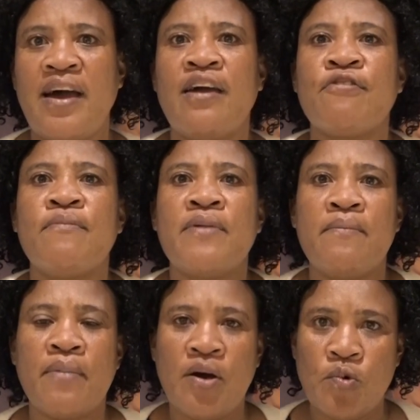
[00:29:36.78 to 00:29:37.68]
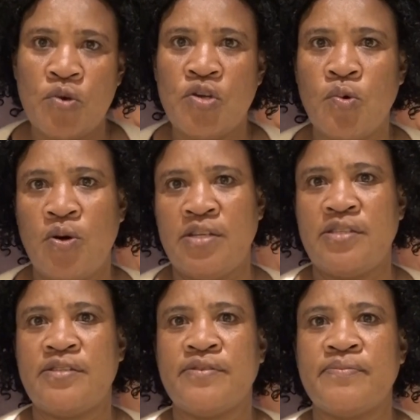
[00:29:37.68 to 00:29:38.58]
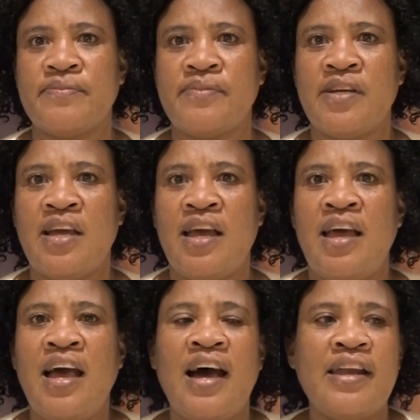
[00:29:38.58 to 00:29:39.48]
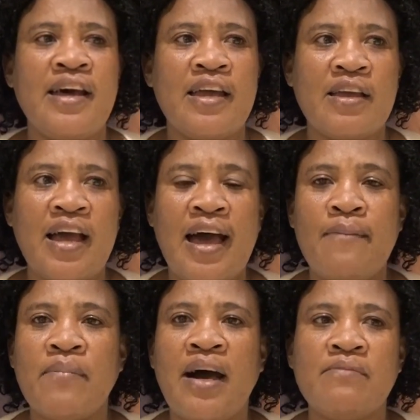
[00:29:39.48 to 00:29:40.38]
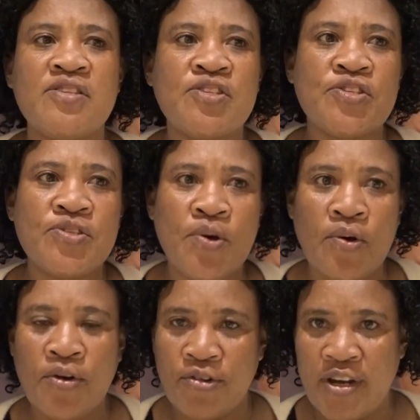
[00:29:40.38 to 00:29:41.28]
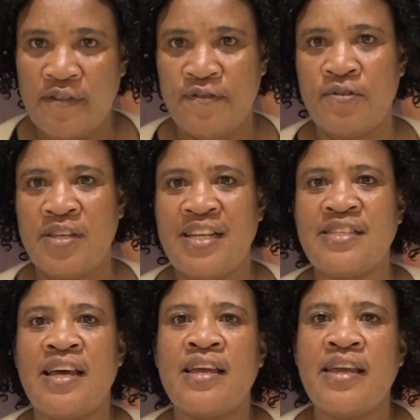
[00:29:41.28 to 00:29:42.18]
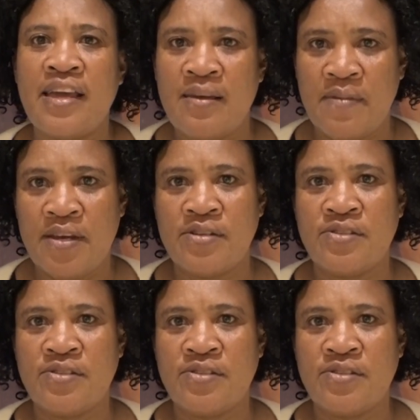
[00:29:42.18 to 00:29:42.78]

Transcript: I remember who you was. And I, I'm, I'm so grateful that I came here